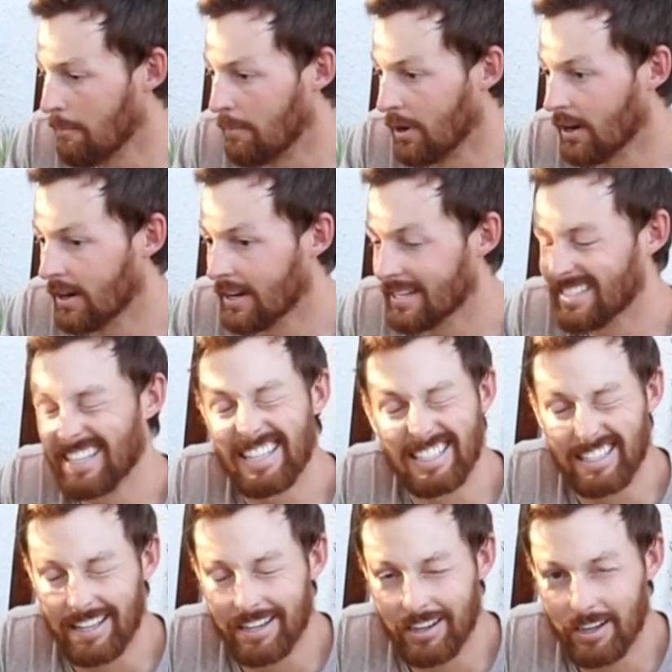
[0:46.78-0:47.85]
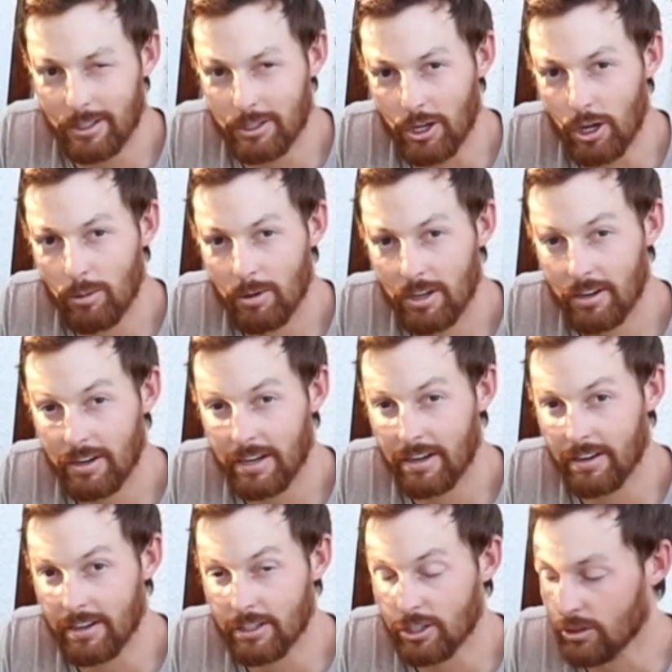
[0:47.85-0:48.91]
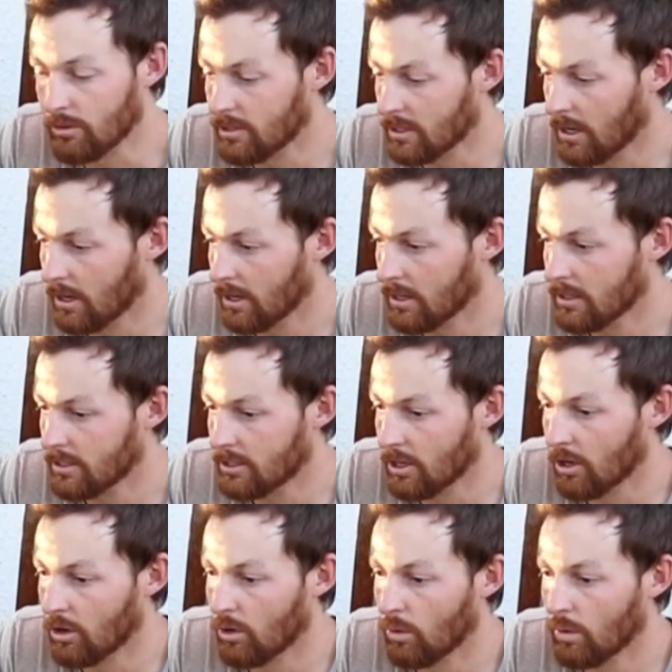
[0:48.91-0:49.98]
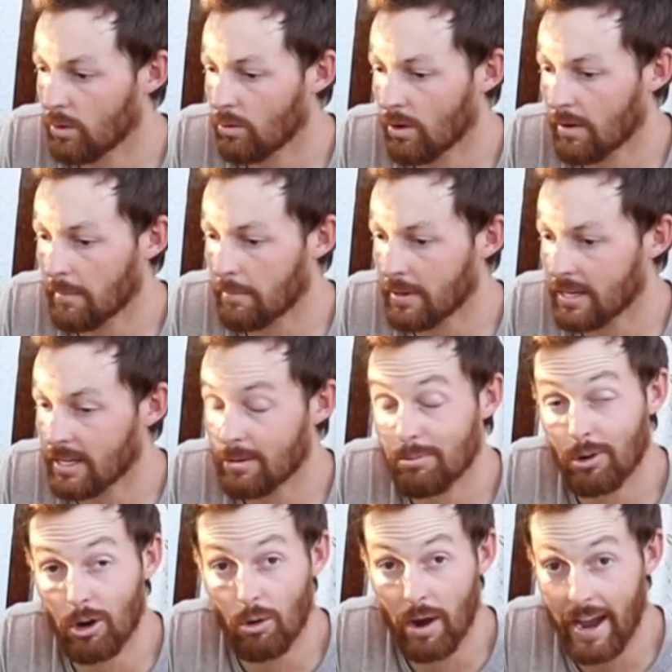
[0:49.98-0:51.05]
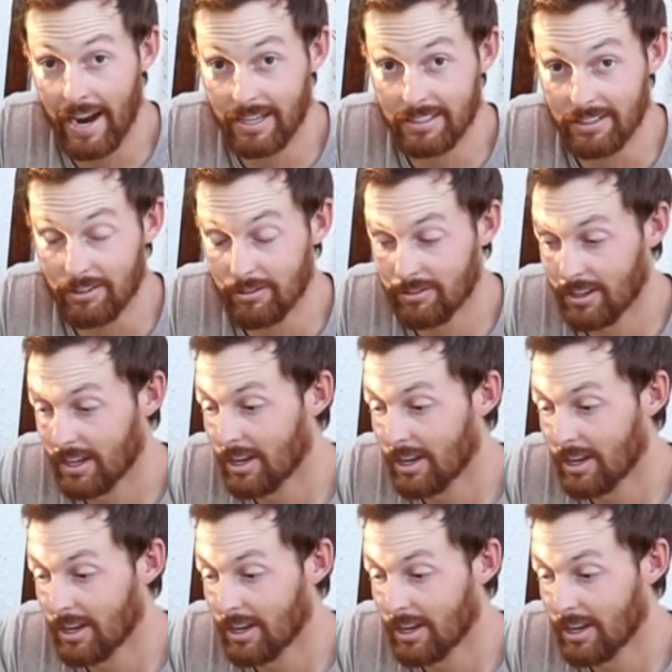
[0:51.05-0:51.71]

but it's late October here in Tucson, so we want to be proactive.